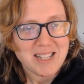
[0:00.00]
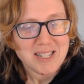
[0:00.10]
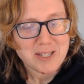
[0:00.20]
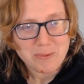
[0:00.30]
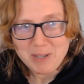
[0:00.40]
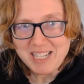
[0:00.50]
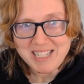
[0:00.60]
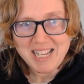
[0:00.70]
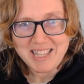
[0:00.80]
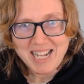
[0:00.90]
Sweet.
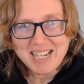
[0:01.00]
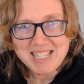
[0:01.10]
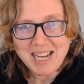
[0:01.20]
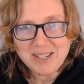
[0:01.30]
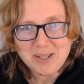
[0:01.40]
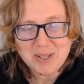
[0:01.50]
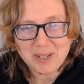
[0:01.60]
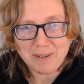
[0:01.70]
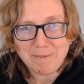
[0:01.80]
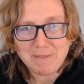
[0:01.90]
And that is how you
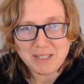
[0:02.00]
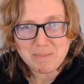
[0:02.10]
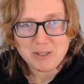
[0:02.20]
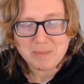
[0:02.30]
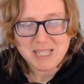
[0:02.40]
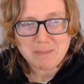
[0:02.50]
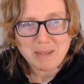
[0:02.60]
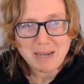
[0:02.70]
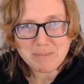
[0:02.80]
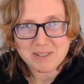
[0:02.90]
solve Philip Newman's
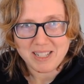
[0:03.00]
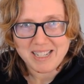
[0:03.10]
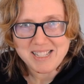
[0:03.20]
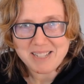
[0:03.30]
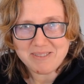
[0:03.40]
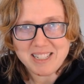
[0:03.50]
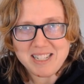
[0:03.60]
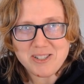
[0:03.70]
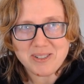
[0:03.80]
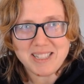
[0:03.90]
pepper lines. I really
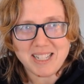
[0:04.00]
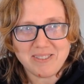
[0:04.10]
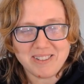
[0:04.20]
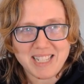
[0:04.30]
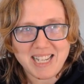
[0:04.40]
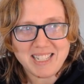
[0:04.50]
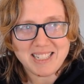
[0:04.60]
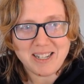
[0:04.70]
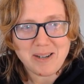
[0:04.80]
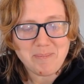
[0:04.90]
enjoyed that one.
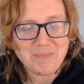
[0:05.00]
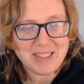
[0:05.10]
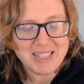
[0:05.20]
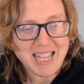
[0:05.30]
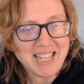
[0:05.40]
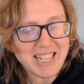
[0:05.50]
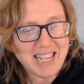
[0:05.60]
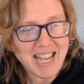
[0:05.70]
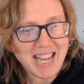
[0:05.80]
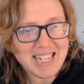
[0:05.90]
That
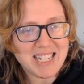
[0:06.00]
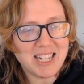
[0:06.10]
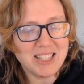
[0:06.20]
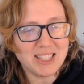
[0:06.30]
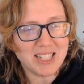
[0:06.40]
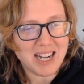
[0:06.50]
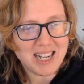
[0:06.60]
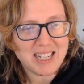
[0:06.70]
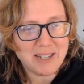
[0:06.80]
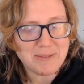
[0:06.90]
had a lot
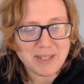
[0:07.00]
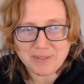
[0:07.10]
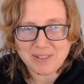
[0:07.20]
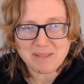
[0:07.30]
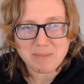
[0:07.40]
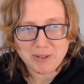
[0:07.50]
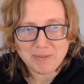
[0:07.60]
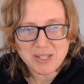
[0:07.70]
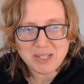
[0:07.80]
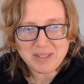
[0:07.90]
of different
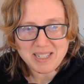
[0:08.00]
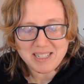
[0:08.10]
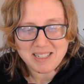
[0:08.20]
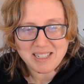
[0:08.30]
moves to it,